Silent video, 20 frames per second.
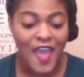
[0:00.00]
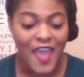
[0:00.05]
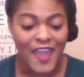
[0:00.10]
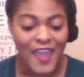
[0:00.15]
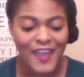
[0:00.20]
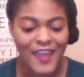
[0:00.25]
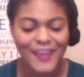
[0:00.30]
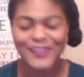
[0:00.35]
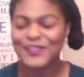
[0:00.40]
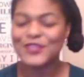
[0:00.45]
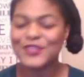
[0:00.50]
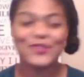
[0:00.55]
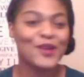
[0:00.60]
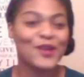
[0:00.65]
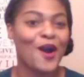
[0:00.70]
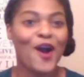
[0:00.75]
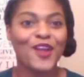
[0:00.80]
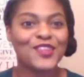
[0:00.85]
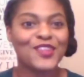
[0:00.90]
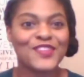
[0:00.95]
And, you
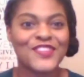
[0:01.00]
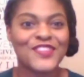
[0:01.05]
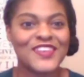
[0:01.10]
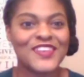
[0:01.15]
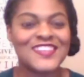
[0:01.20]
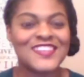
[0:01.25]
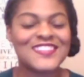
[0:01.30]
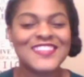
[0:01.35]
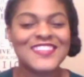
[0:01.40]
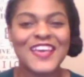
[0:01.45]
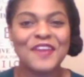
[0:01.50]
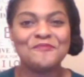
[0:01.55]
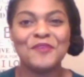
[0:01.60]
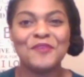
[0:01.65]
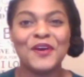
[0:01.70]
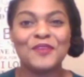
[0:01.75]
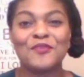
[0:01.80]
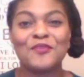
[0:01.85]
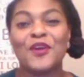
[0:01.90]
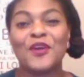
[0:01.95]
know, all of this. And
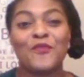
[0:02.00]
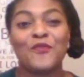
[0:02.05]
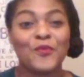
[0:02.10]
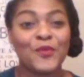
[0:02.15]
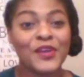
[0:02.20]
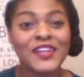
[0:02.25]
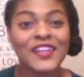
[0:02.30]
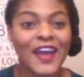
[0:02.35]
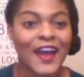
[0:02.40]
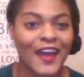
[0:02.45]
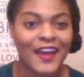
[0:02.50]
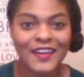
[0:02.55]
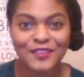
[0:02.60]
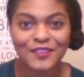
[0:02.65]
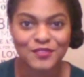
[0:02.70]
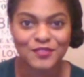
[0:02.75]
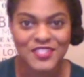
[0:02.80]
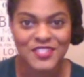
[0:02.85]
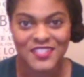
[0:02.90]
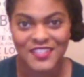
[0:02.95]
but if we're
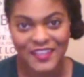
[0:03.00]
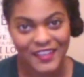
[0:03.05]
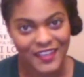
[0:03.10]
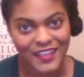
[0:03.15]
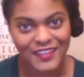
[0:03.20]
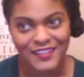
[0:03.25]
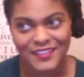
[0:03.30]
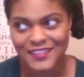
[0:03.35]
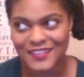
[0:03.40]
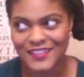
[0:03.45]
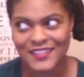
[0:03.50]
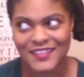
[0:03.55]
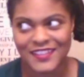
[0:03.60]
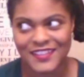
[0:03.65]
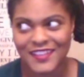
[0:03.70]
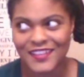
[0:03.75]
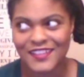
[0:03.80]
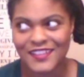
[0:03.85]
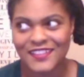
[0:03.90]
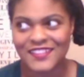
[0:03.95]
not together,
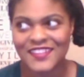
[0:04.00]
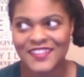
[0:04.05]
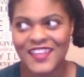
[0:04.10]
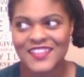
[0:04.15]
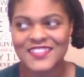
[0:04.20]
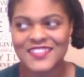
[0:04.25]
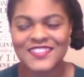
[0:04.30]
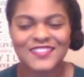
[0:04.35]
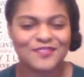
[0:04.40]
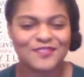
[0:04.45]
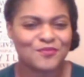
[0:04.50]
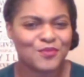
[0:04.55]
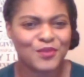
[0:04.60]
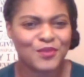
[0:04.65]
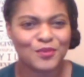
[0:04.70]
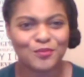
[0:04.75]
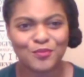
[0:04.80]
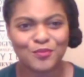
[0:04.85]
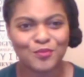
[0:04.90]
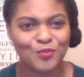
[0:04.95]
then that's
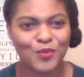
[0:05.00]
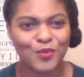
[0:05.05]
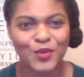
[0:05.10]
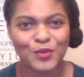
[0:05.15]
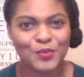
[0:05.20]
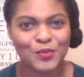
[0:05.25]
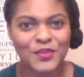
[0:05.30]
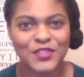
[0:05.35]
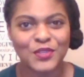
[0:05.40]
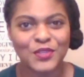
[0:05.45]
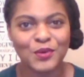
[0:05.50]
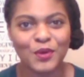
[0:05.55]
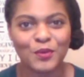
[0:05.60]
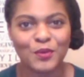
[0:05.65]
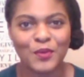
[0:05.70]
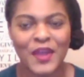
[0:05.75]
What, what are we doing?